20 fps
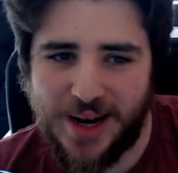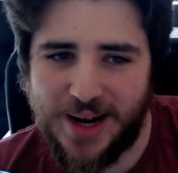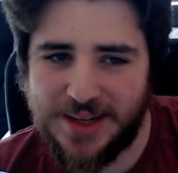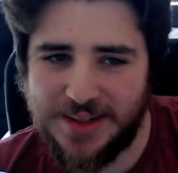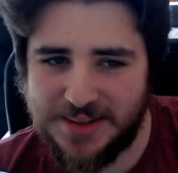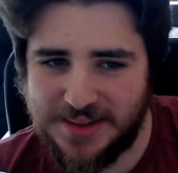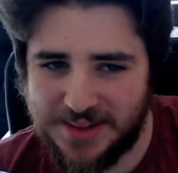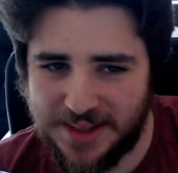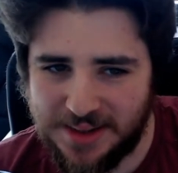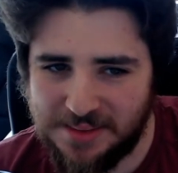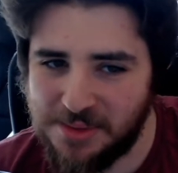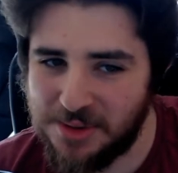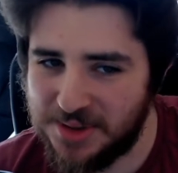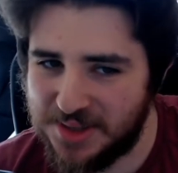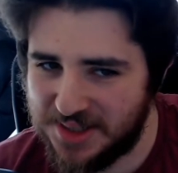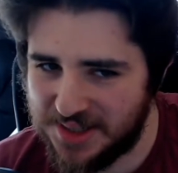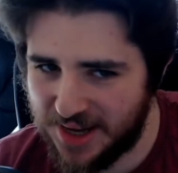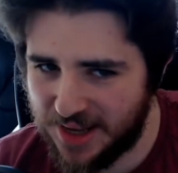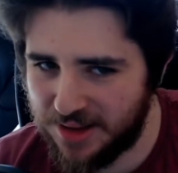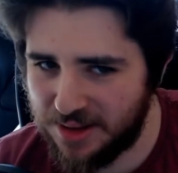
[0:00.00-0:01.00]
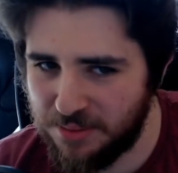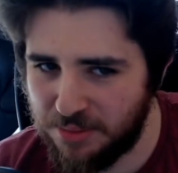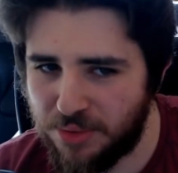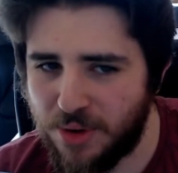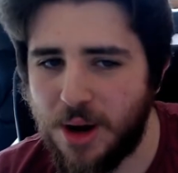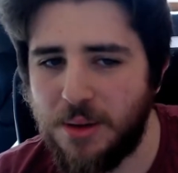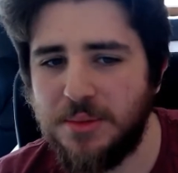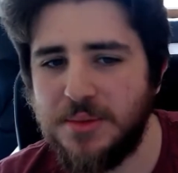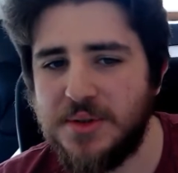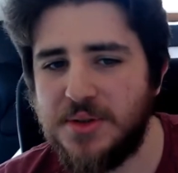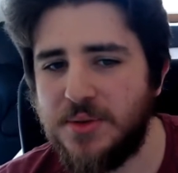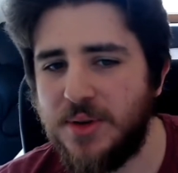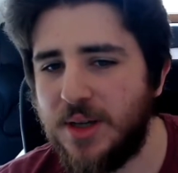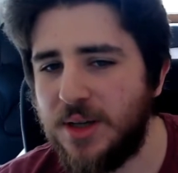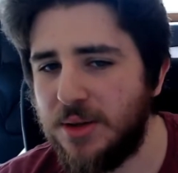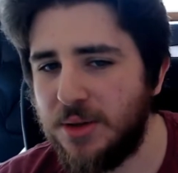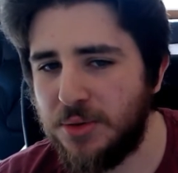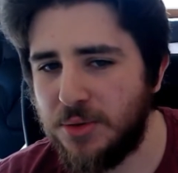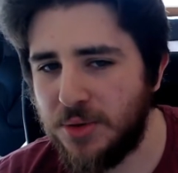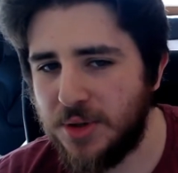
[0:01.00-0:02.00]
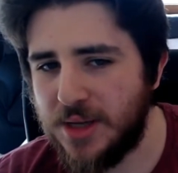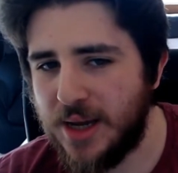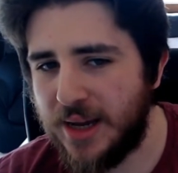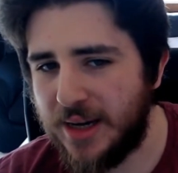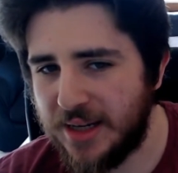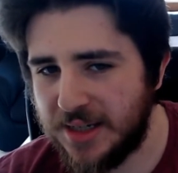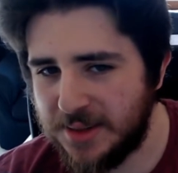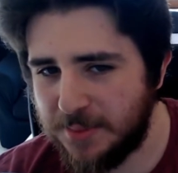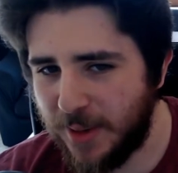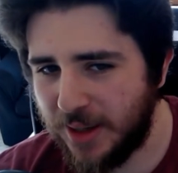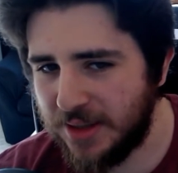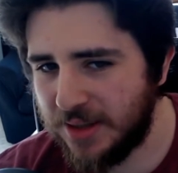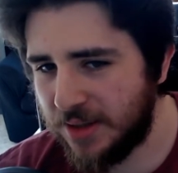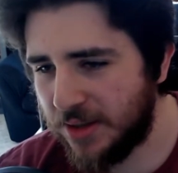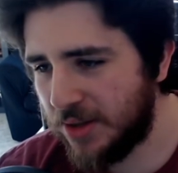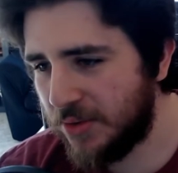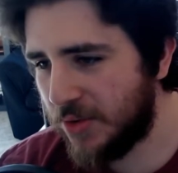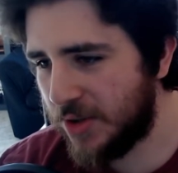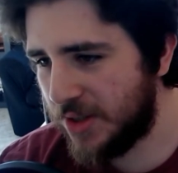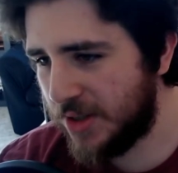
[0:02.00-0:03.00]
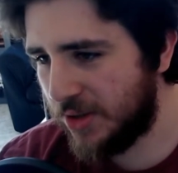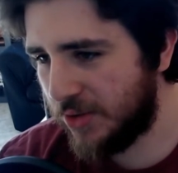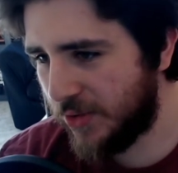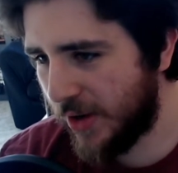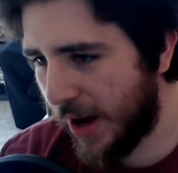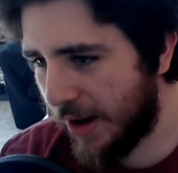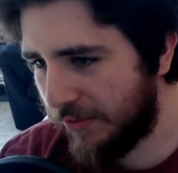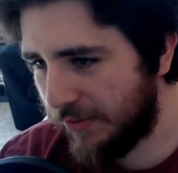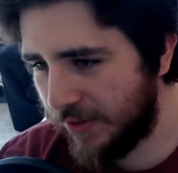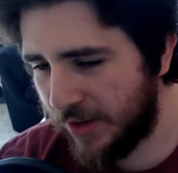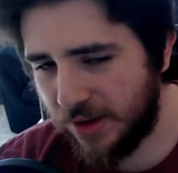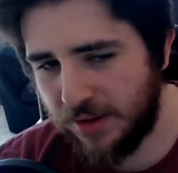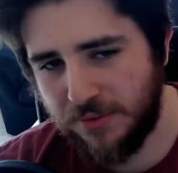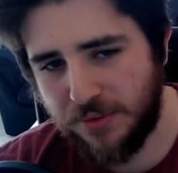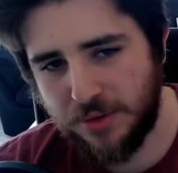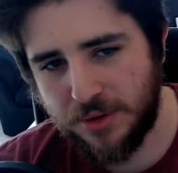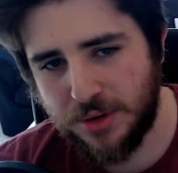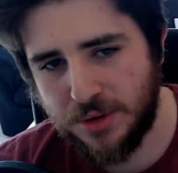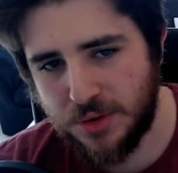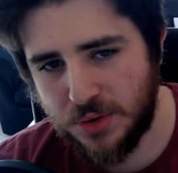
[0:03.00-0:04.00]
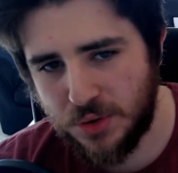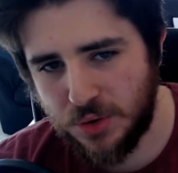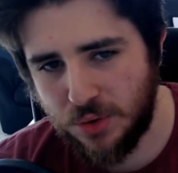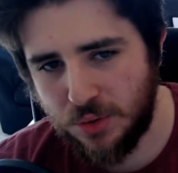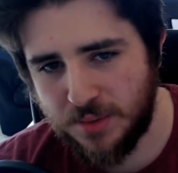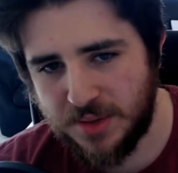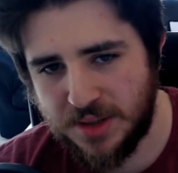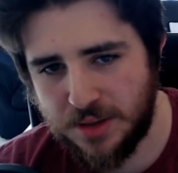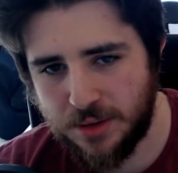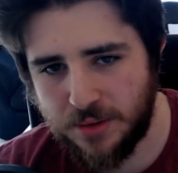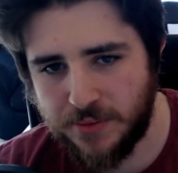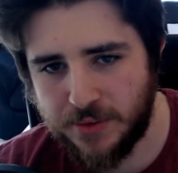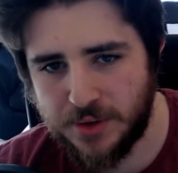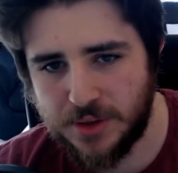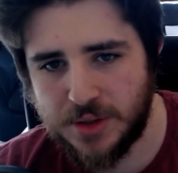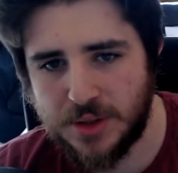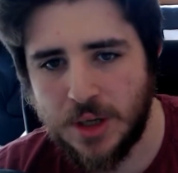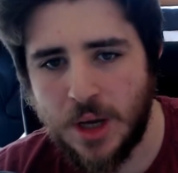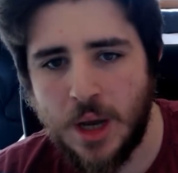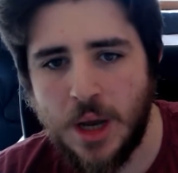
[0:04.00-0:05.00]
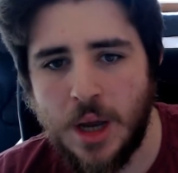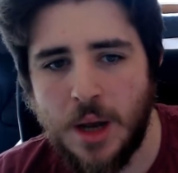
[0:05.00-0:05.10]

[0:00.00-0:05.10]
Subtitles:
and understandable scaling problems related to the unexpected increase in traffic for the Zoom servers,